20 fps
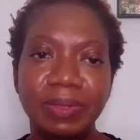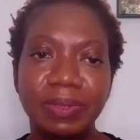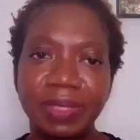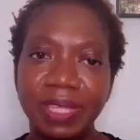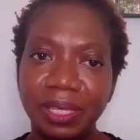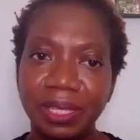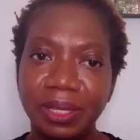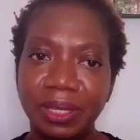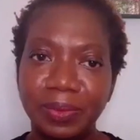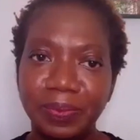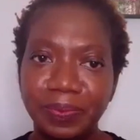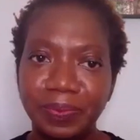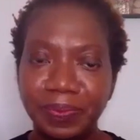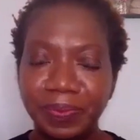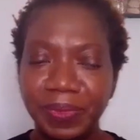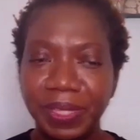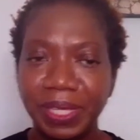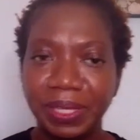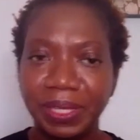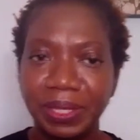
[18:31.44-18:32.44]
thank you.
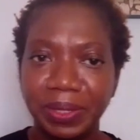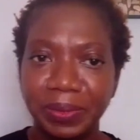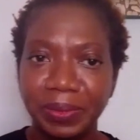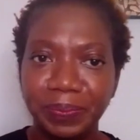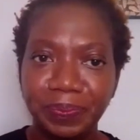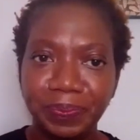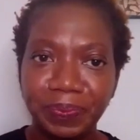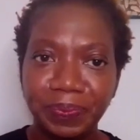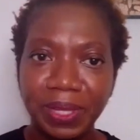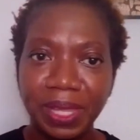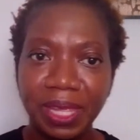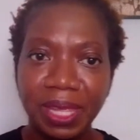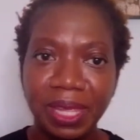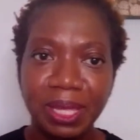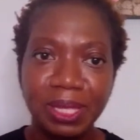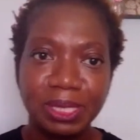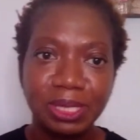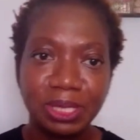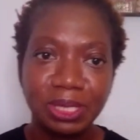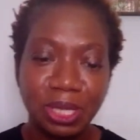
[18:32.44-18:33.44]
Thank you.
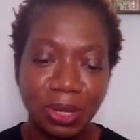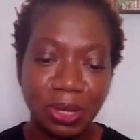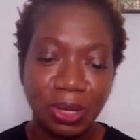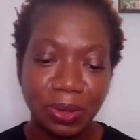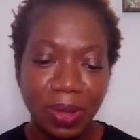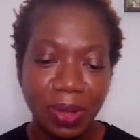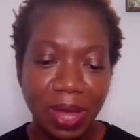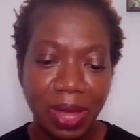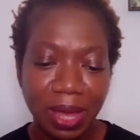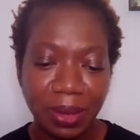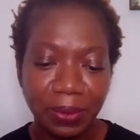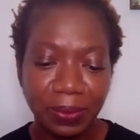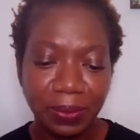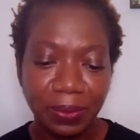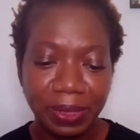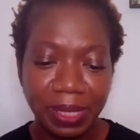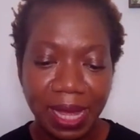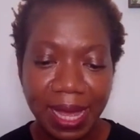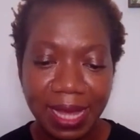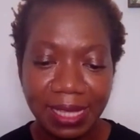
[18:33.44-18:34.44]
So I
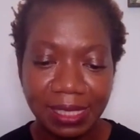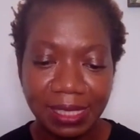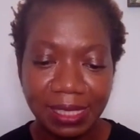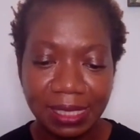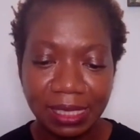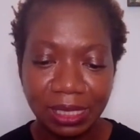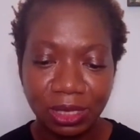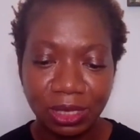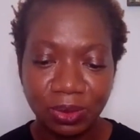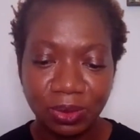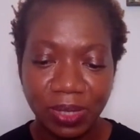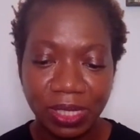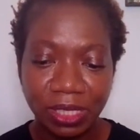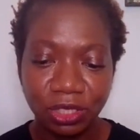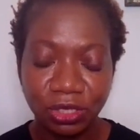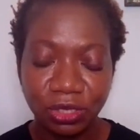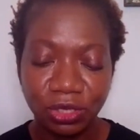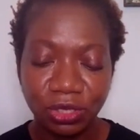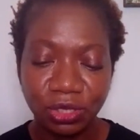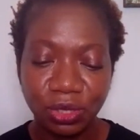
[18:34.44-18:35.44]
will ask this
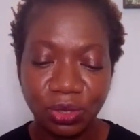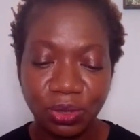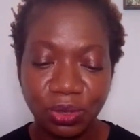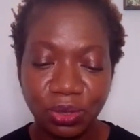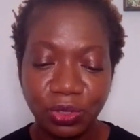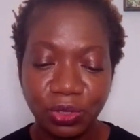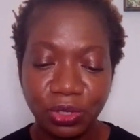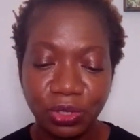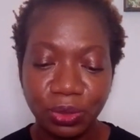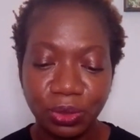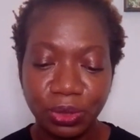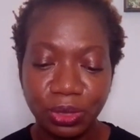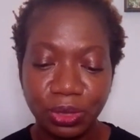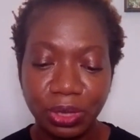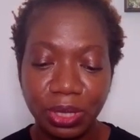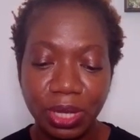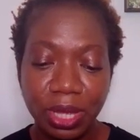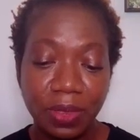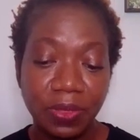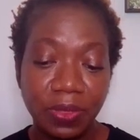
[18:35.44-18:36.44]
question. So
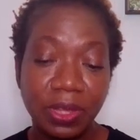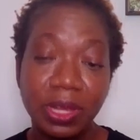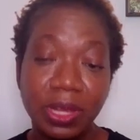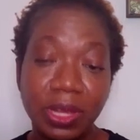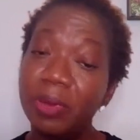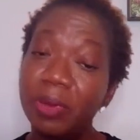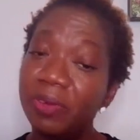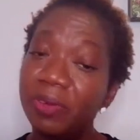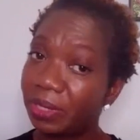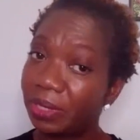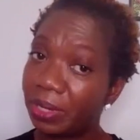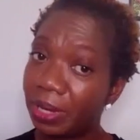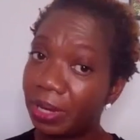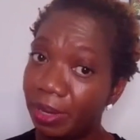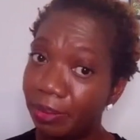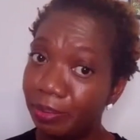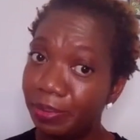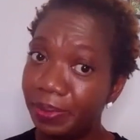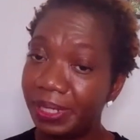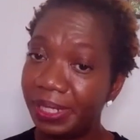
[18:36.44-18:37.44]
the name of your
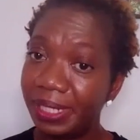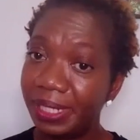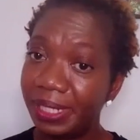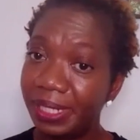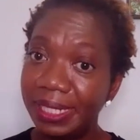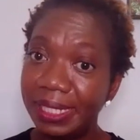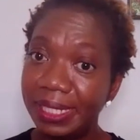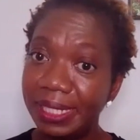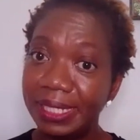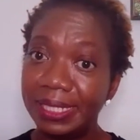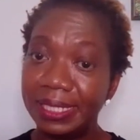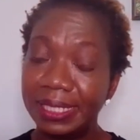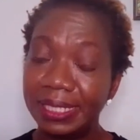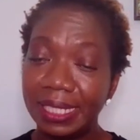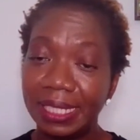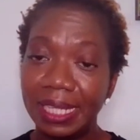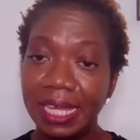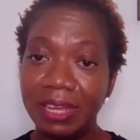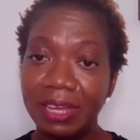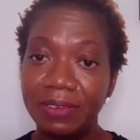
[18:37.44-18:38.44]
company is A
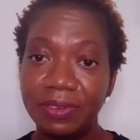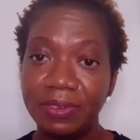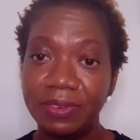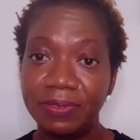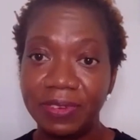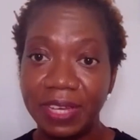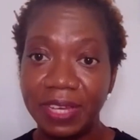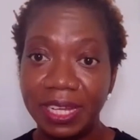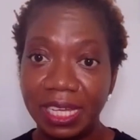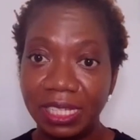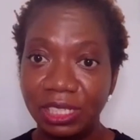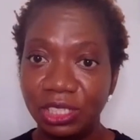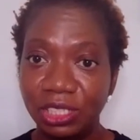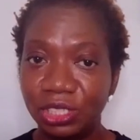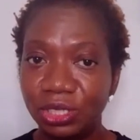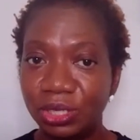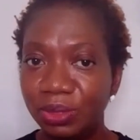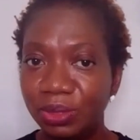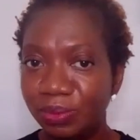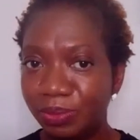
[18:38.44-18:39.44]
Life of
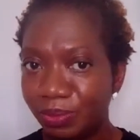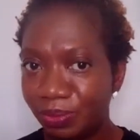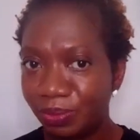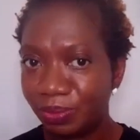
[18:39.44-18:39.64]
Financial